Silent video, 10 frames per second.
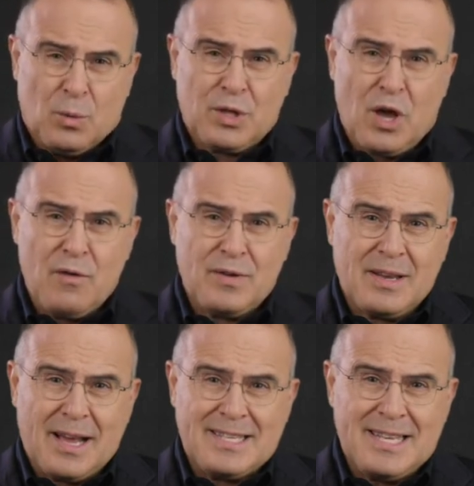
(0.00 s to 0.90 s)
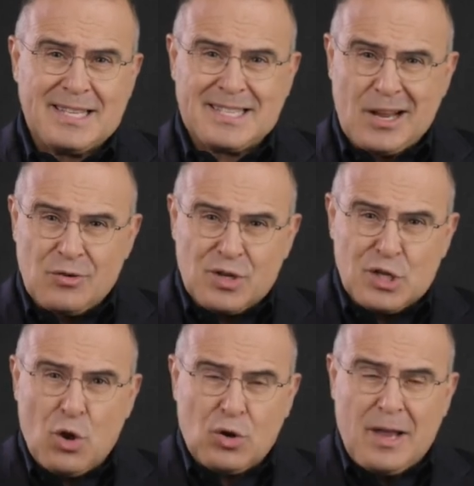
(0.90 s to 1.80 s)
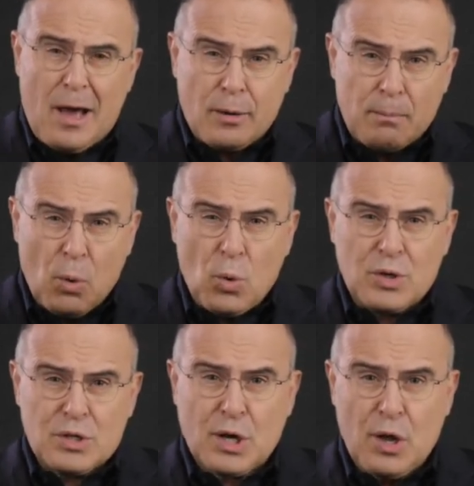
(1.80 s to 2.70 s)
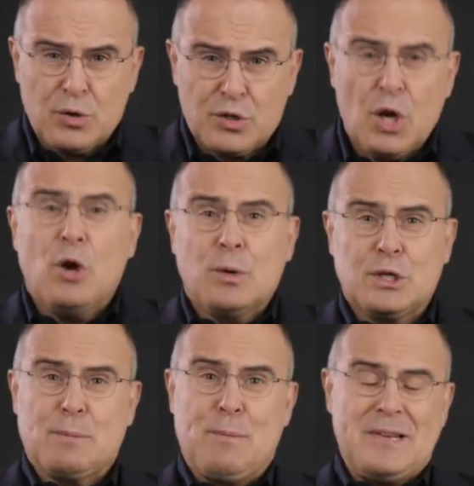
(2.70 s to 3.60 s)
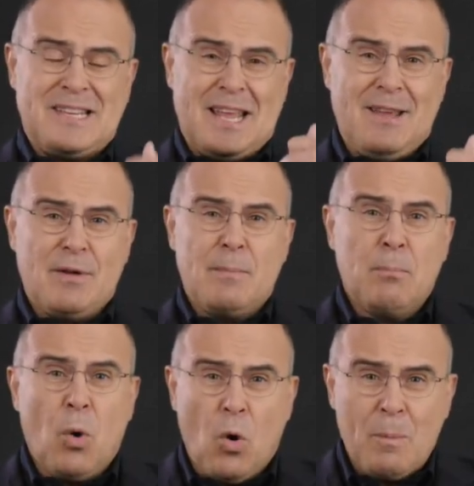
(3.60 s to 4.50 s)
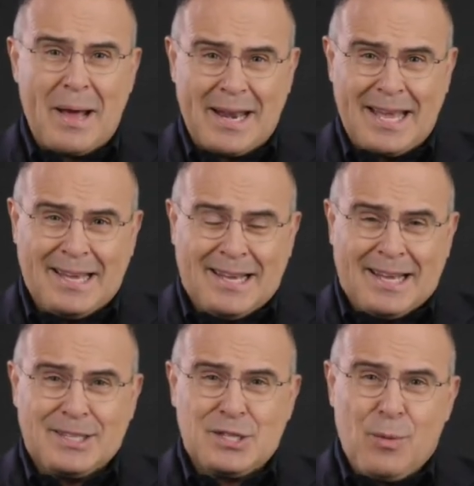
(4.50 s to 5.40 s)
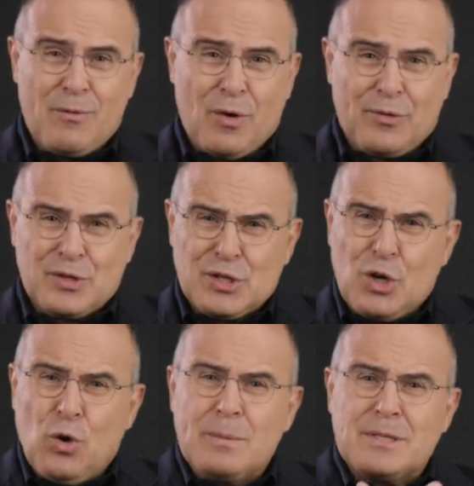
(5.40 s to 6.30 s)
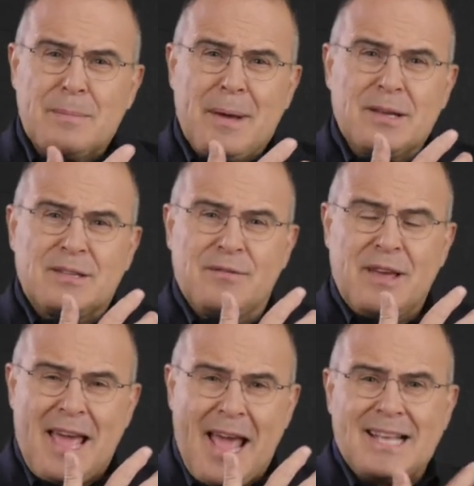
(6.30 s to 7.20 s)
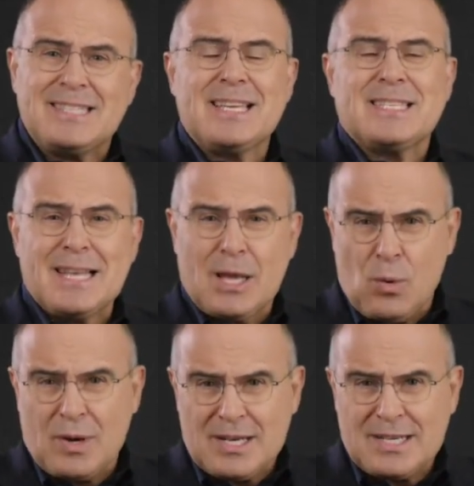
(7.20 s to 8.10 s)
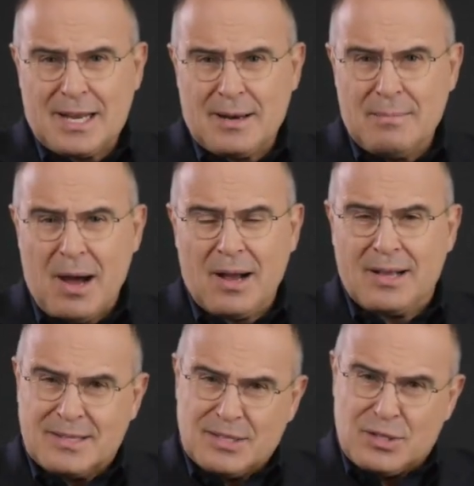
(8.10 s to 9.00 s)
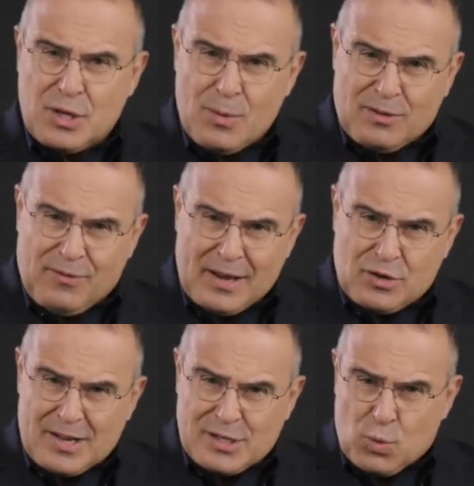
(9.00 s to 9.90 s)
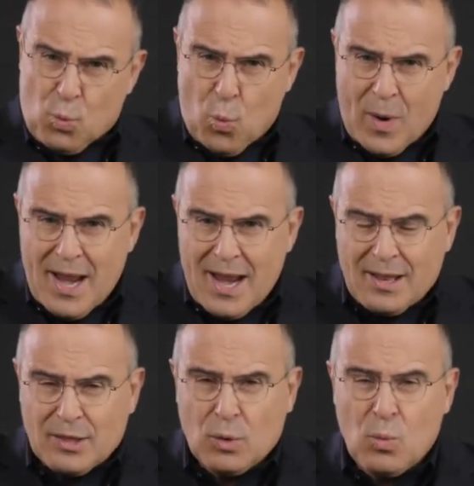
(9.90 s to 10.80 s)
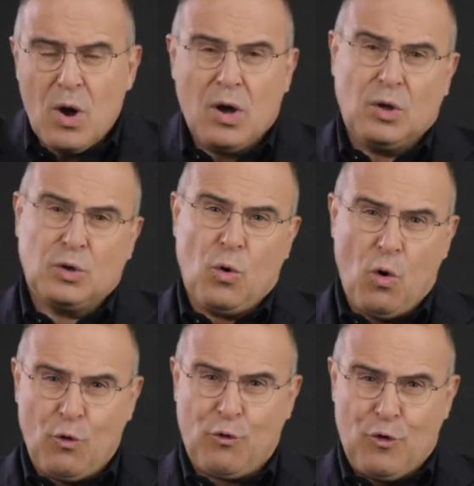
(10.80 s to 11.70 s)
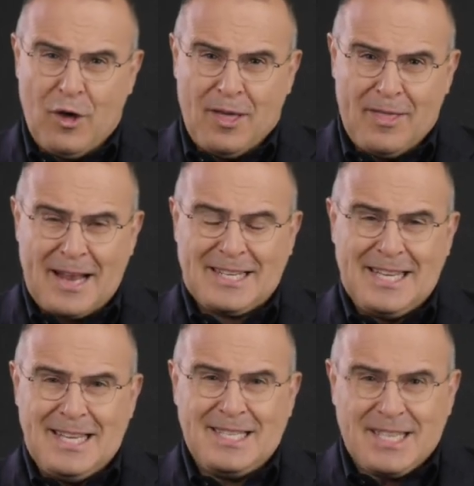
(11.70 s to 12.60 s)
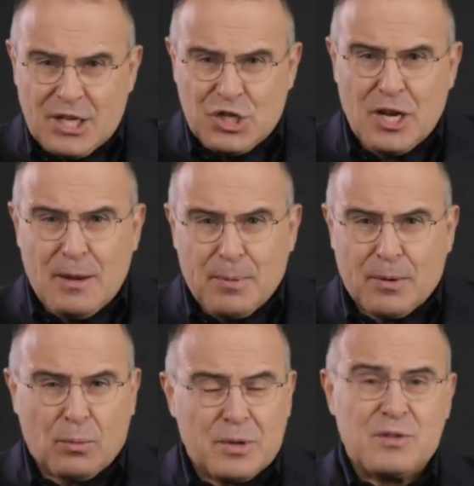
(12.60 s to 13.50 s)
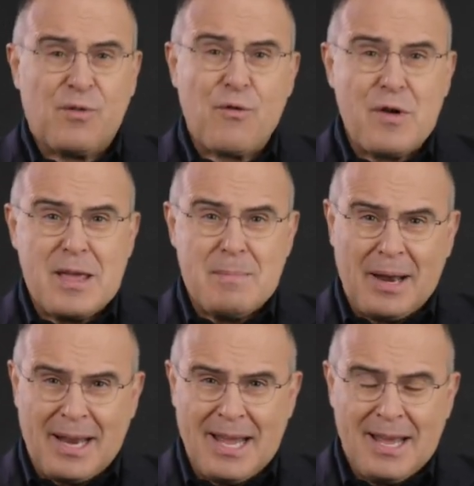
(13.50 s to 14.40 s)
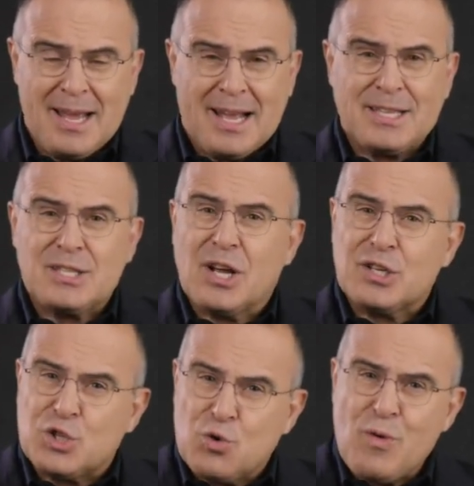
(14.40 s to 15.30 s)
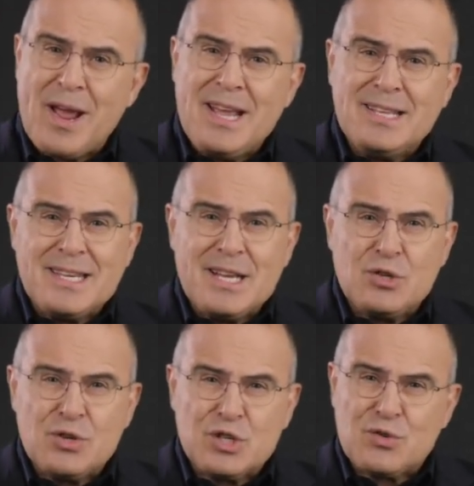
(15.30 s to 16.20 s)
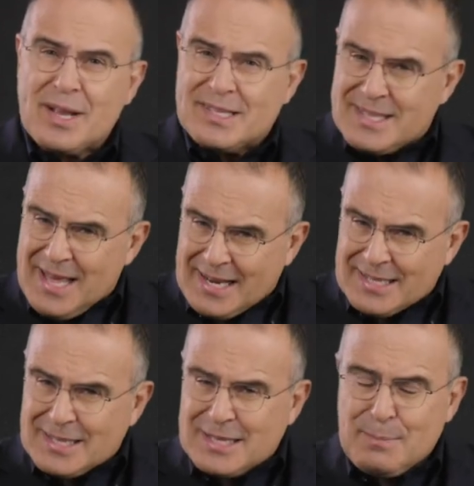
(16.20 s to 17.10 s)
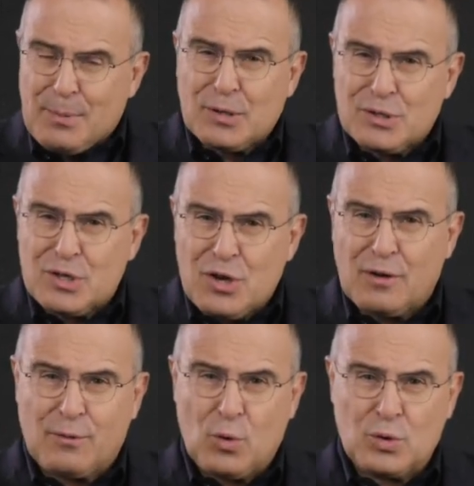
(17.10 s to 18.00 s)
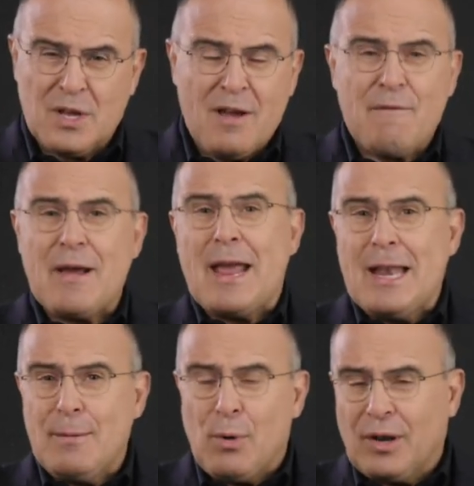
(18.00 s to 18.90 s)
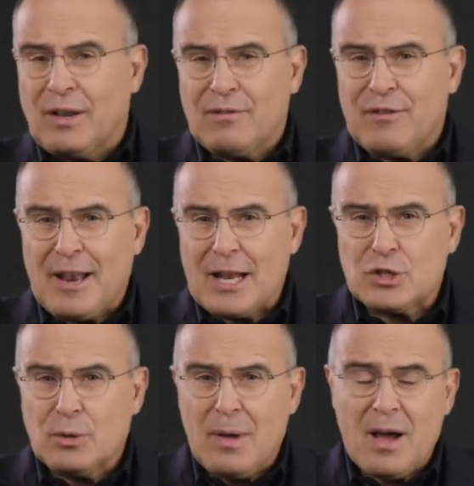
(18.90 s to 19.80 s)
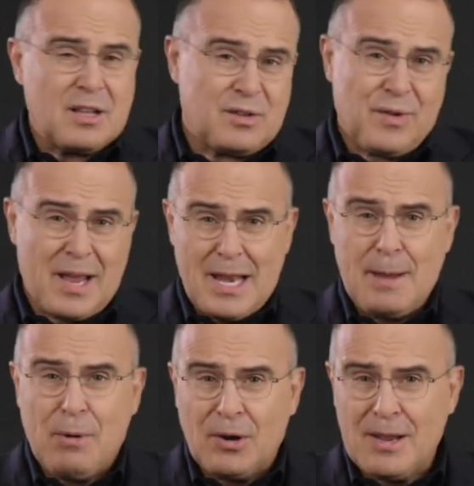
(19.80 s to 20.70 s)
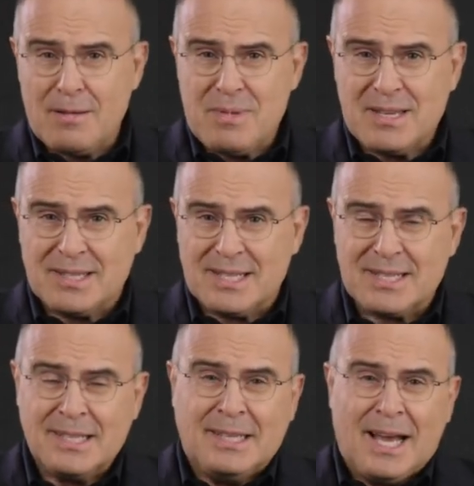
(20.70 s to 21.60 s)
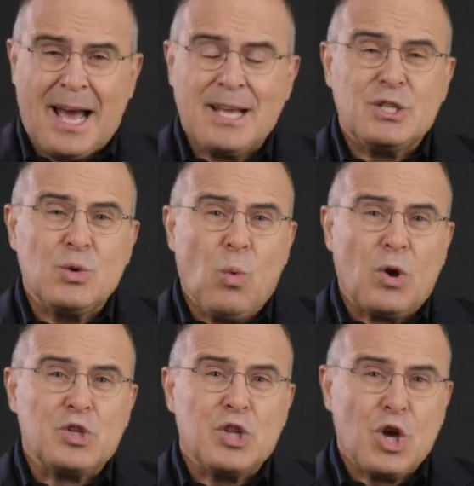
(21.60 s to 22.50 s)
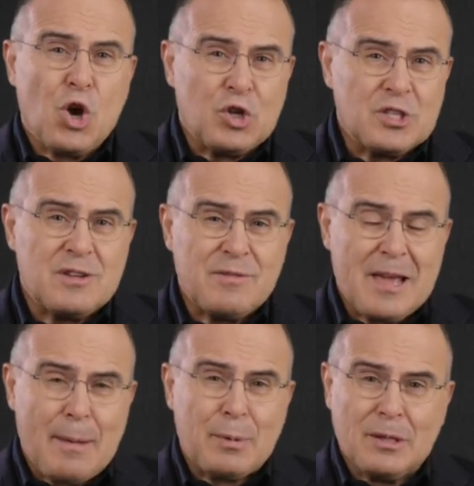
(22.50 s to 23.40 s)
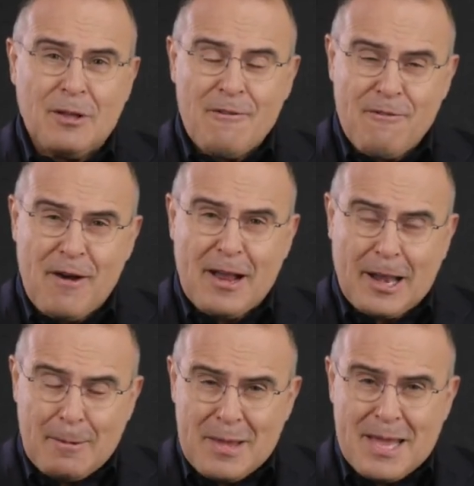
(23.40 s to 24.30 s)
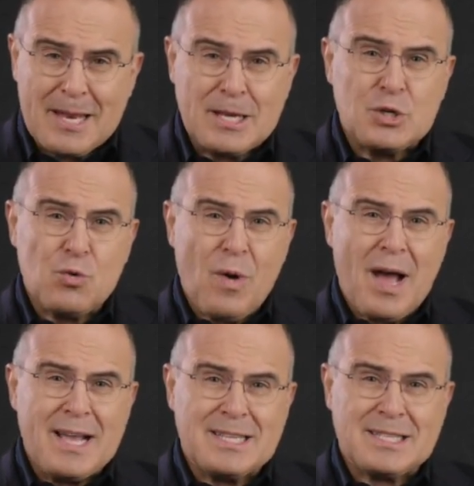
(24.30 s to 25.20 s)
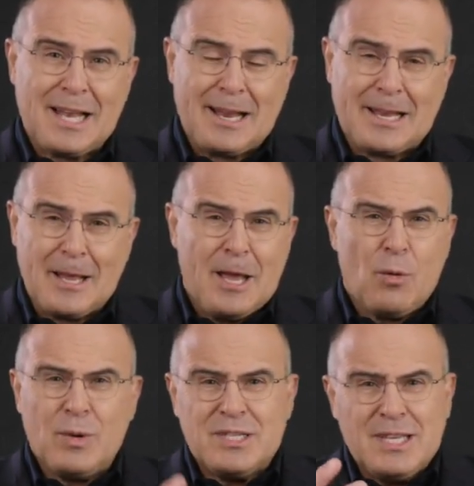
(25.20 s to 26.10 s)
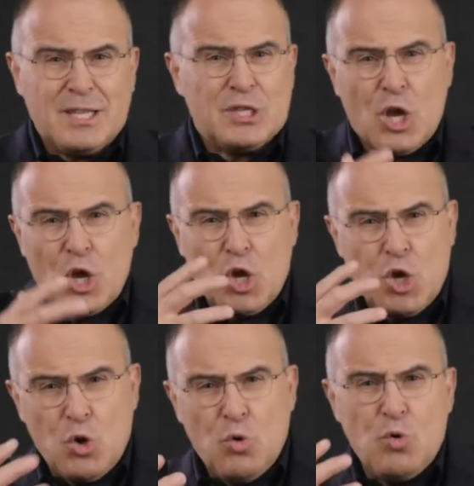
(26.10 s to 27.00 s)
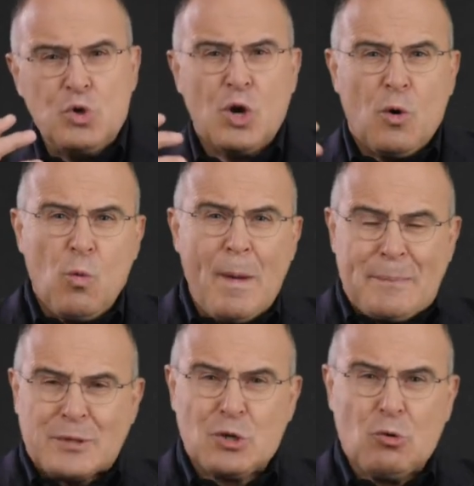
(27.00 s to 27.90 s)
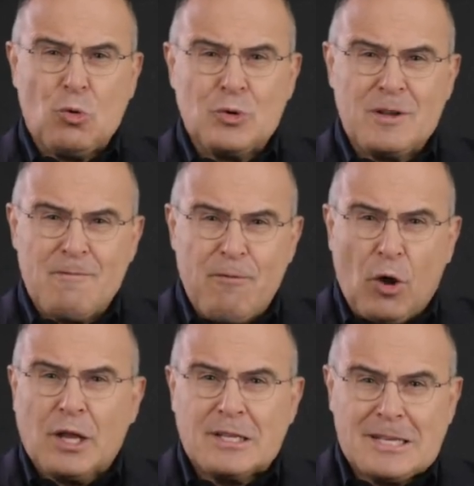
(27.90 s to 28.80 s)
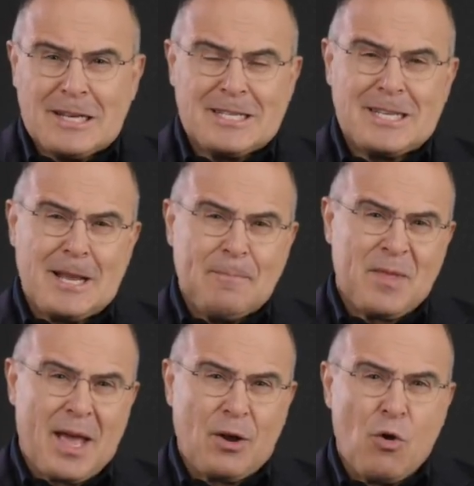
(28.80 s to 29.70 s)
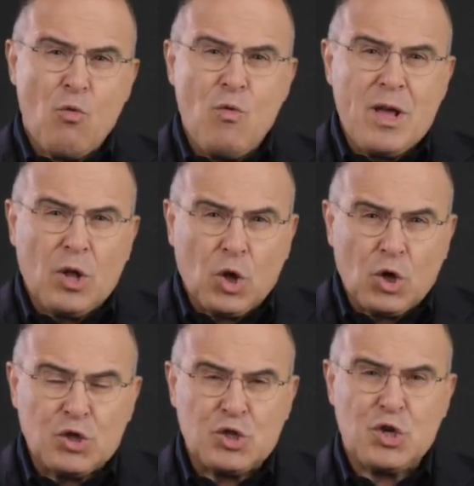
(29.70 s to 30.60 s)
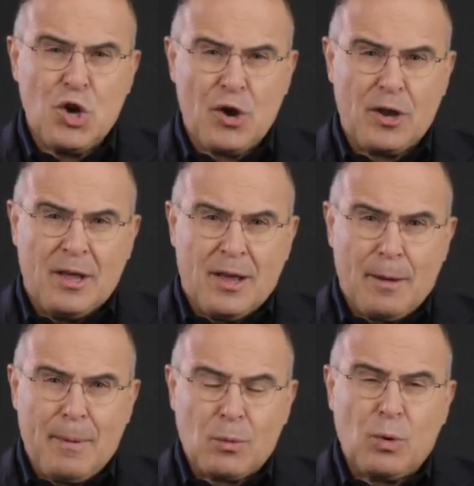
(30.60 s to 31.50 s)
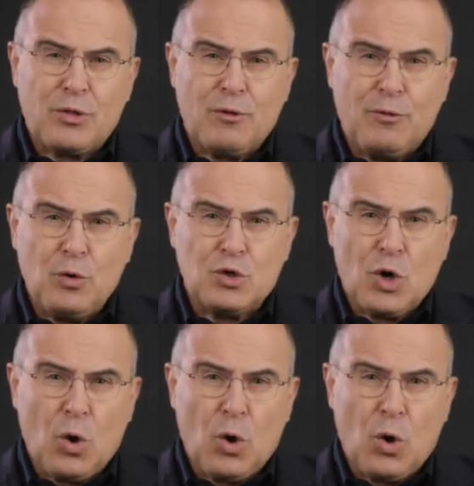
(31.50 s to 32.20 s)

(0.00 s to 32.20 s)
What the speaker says: with COVID-19, as countries locked down and borders closed, was to print even more money. And so we've got this enormous amount of excess liquidity in markets as the US Fed tries to wean the world off that easy, cheap and almost free money and starts to raise interest rates. That is a deep concern, of course, for anybody in financial markets, for anybody in business, to watch the cost of capital finally beginning to rise slightly. And we see these huge whipsaws and volatility and real concern about what the future